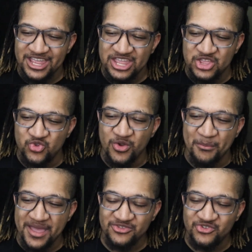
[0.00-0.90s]
you are
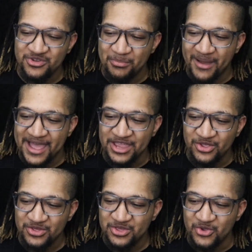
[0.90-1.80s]
measured by
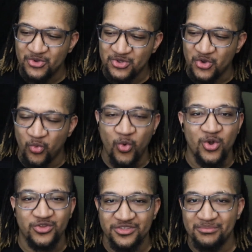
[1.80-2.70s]
your
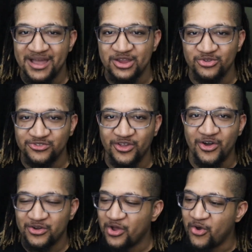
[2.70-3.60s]
worth, by your
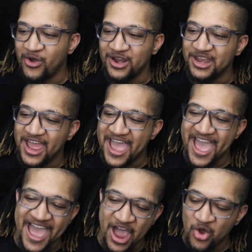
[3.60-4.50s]
salt, on
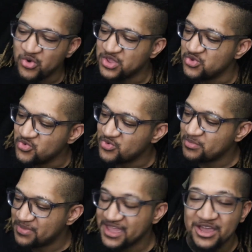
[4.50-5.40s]
how you
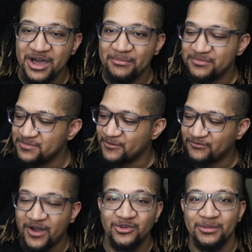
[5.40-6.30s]
pick up the
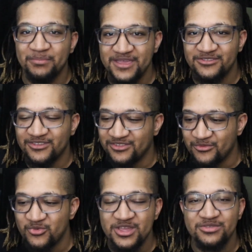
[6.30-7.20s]
fallen pieces
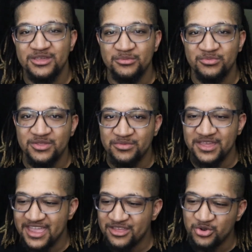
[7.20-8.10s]
and resend them
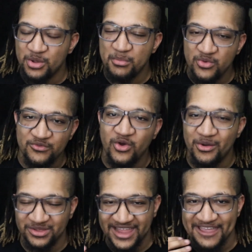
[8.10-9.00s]
together to move on
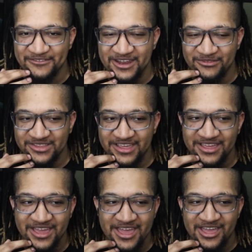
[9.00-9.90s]
with life and everything.
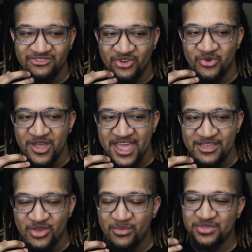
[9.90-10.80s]
So
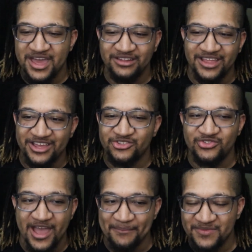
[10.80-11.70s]
it's almost kind of like
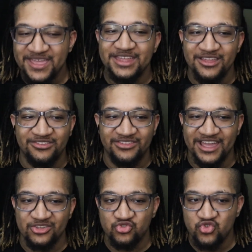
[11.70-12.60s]
I'm thinking this is like
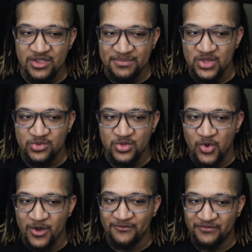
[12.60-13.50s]
a tribute to
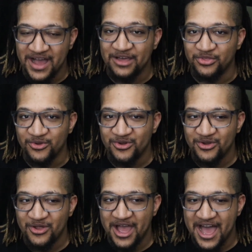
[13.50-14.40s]
her father,
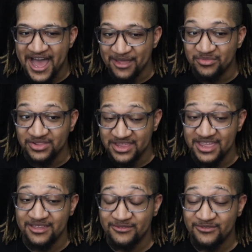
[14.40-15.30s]
I
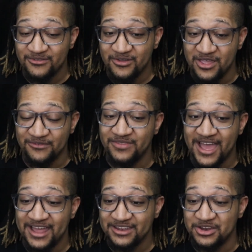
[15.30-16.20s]
believe, if
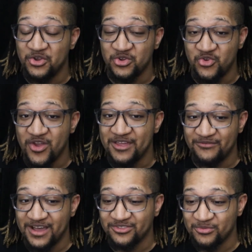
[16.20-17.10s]
not in her
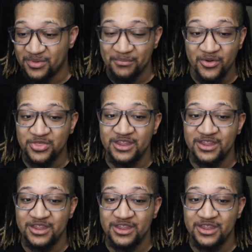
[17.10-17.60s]
grandfather. But both of